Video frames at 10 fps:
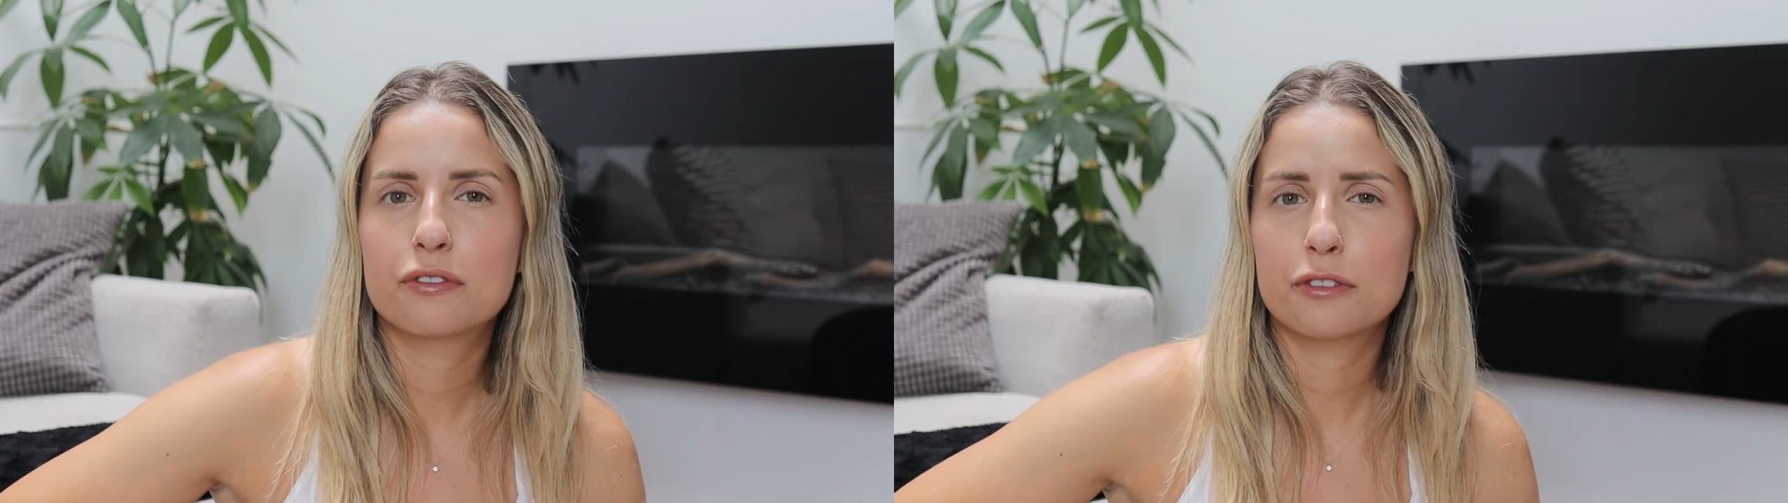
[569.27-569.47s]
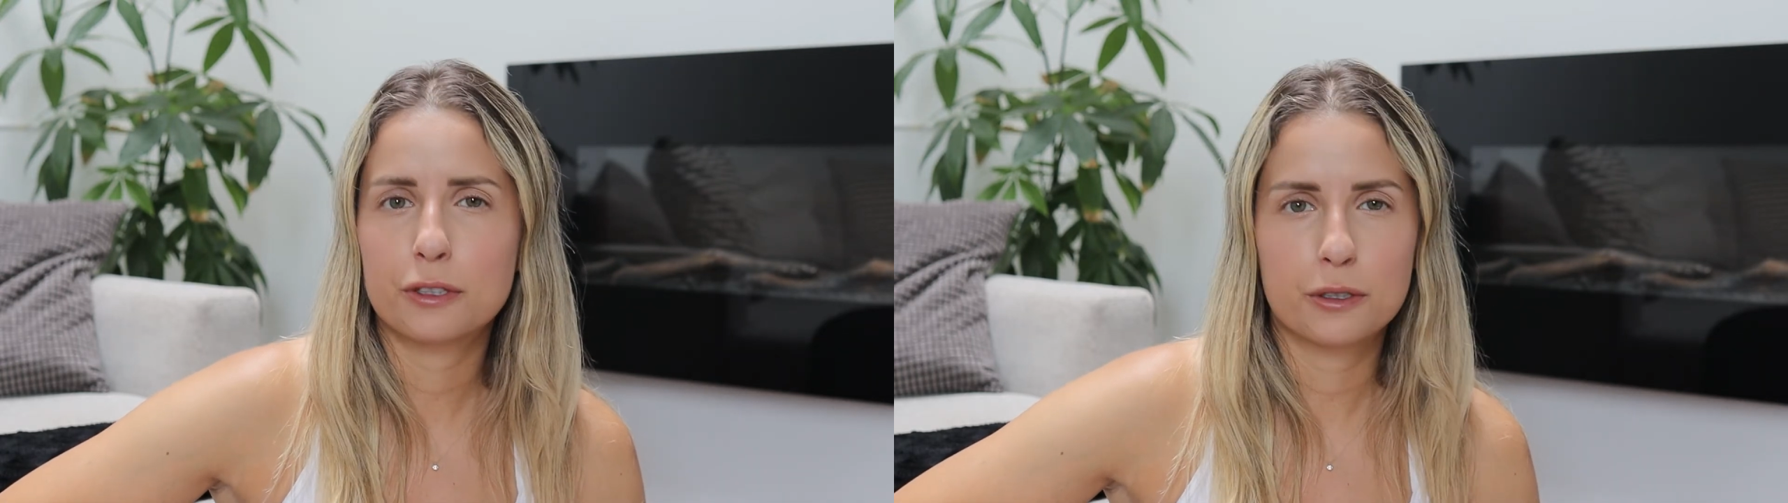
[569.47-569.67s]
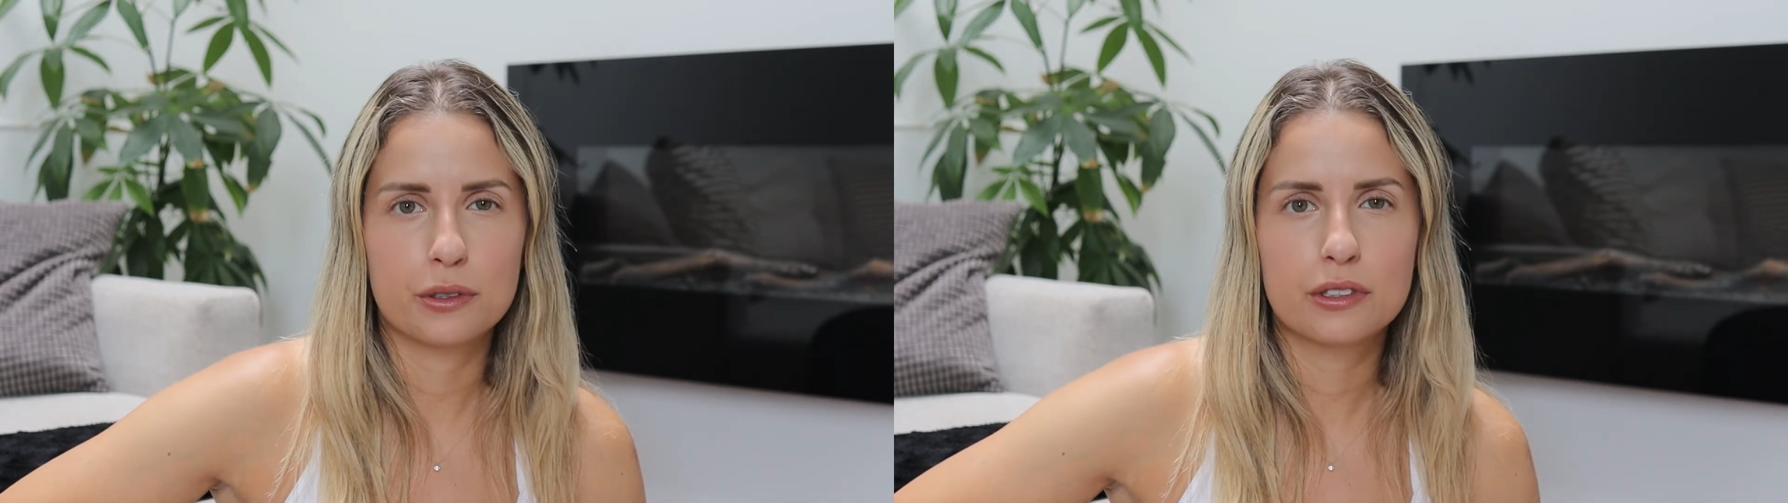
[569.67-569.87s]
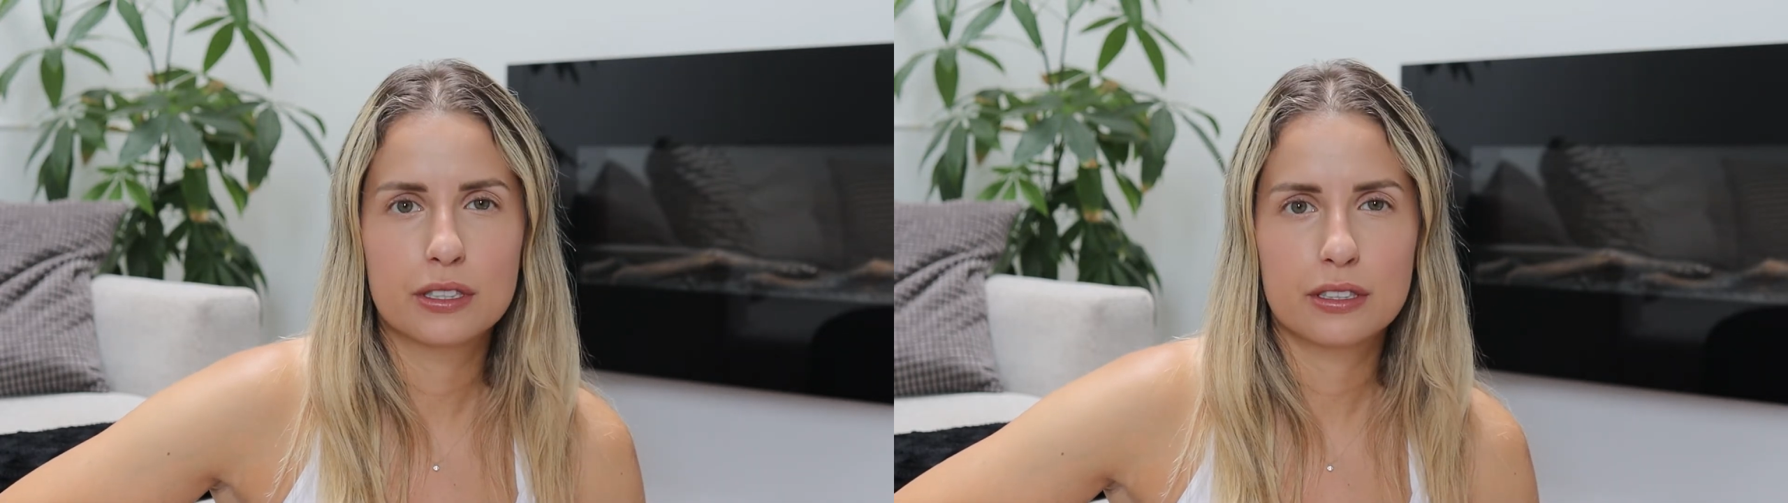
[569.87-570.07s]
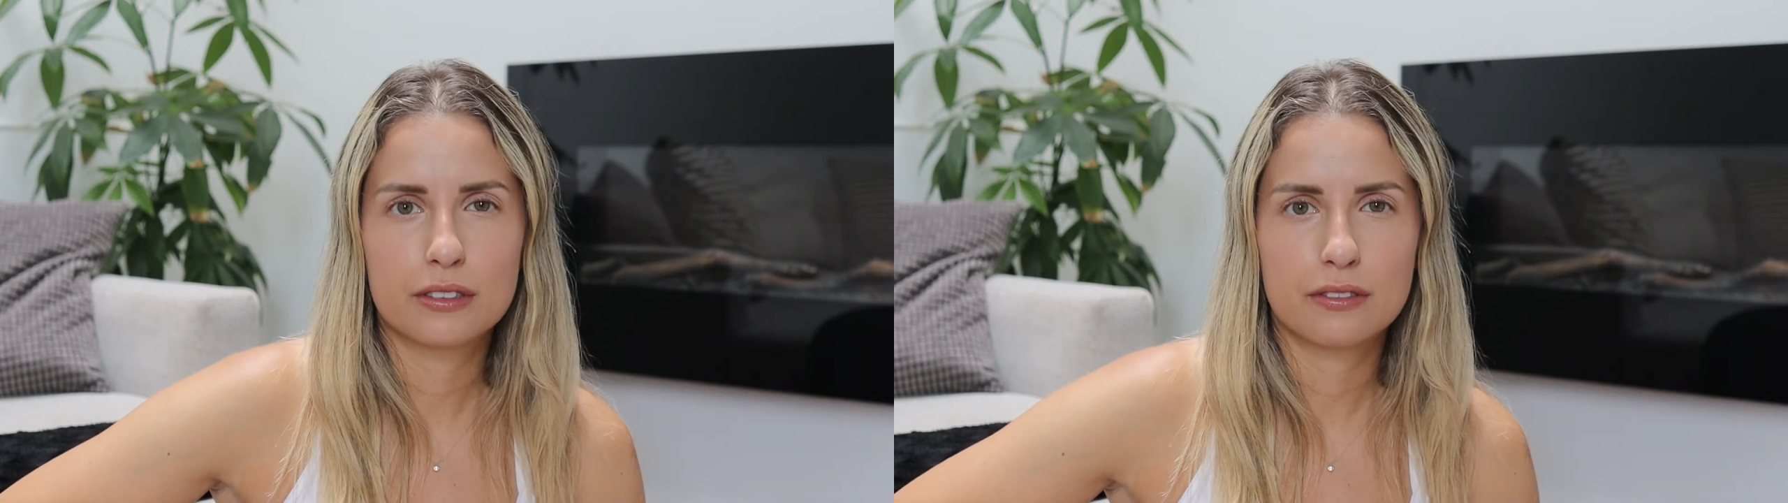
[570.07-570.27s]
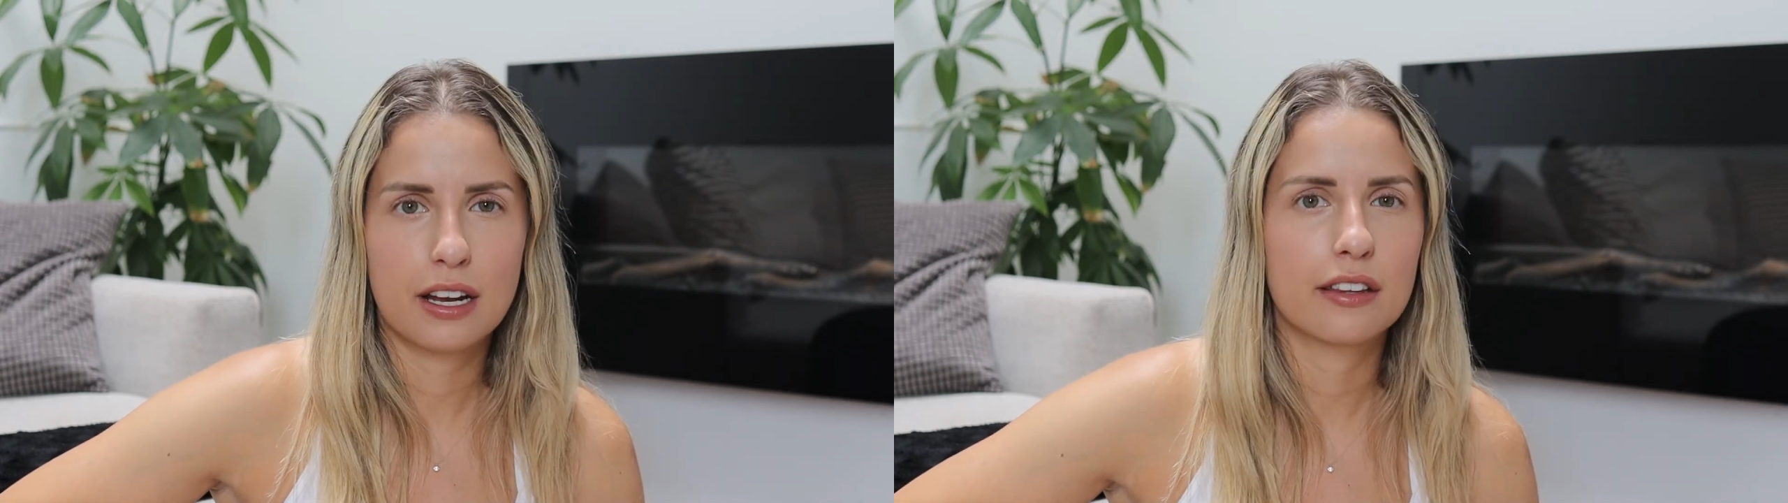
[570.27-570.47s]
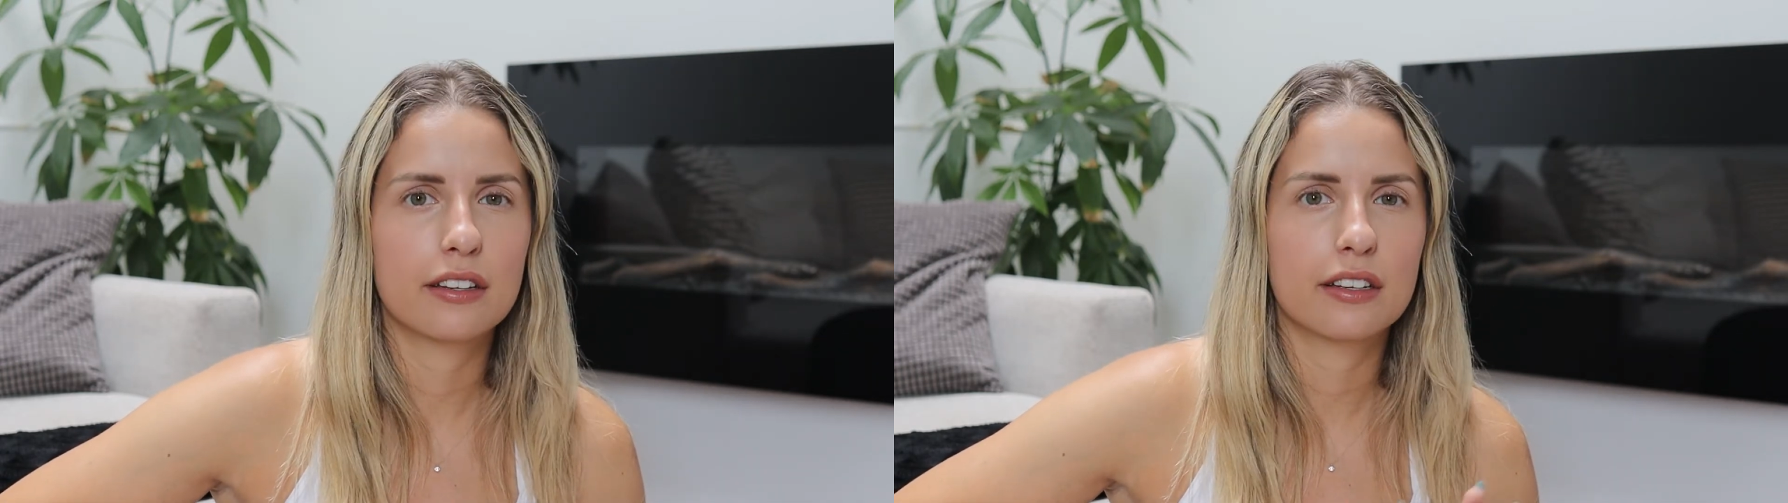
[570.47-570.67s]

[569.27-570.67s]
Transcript: fruit rather